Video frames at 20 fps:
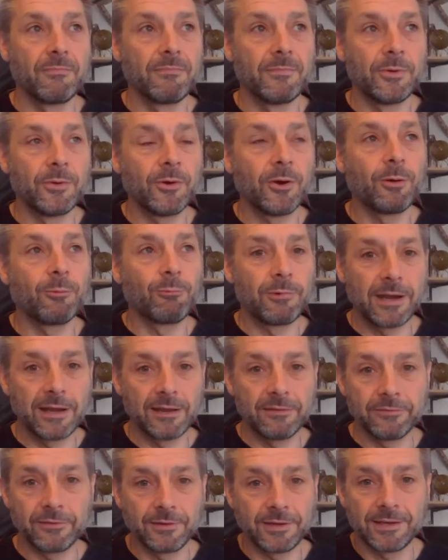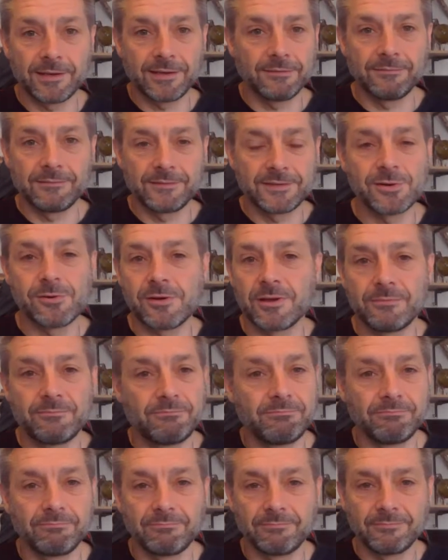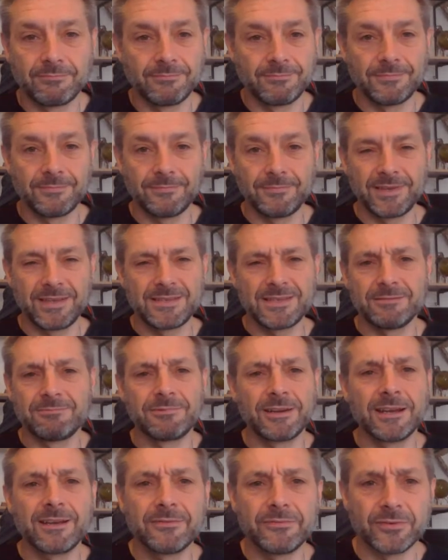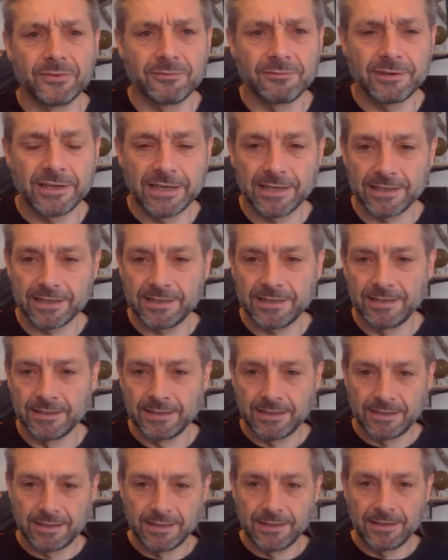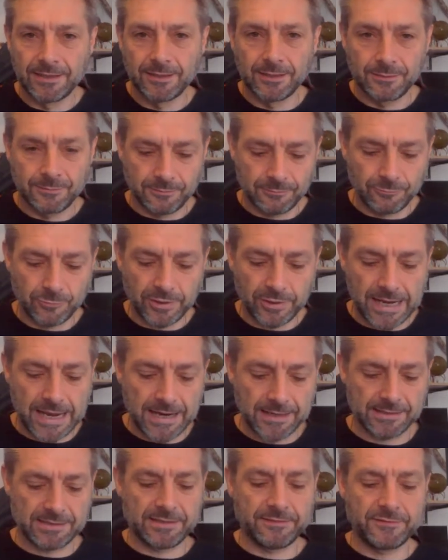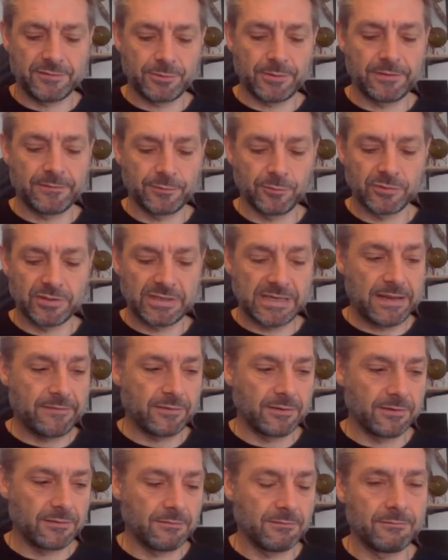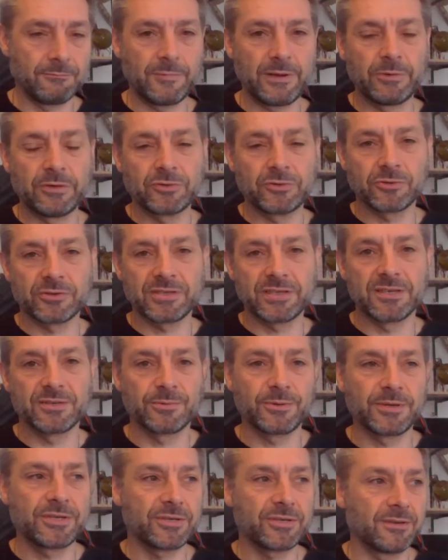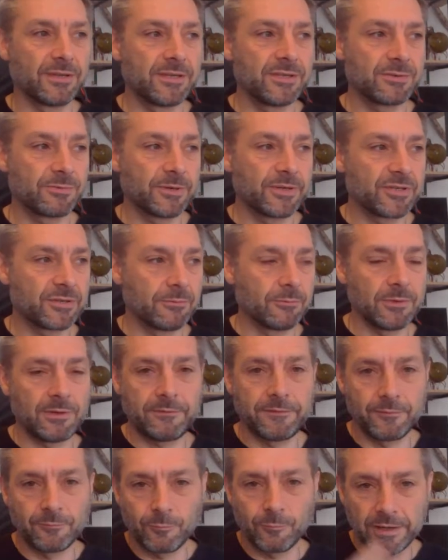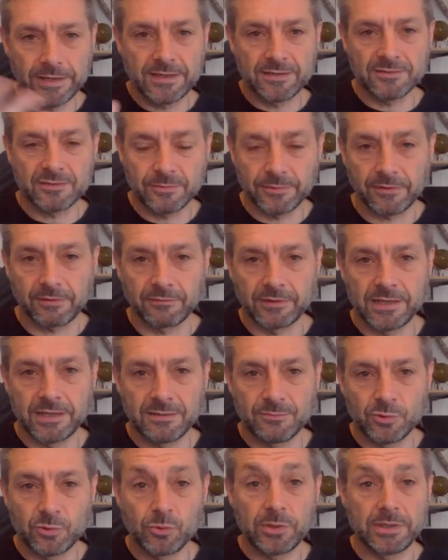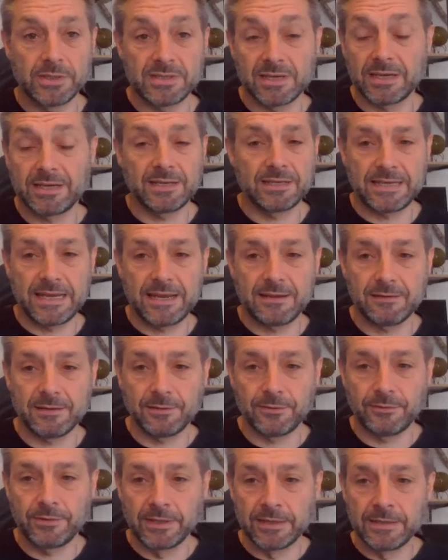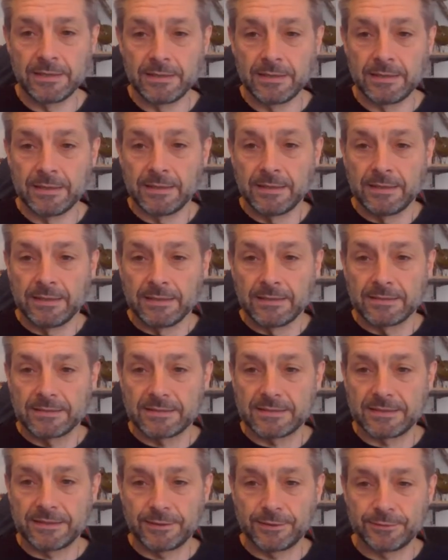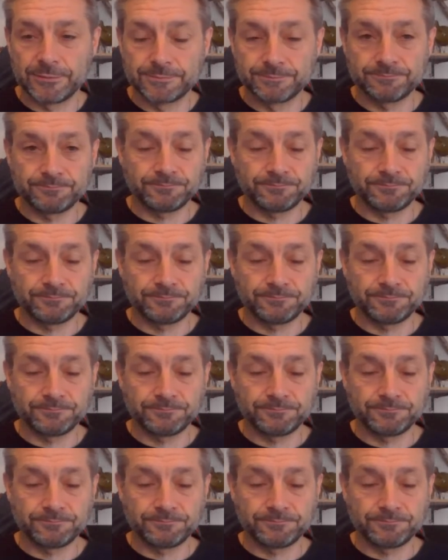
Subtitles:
not irrelevant. Time is irrelevant, really. We're active 24/7, and when we trust intuition will often wake us up at 3 a.m. to get a download. So,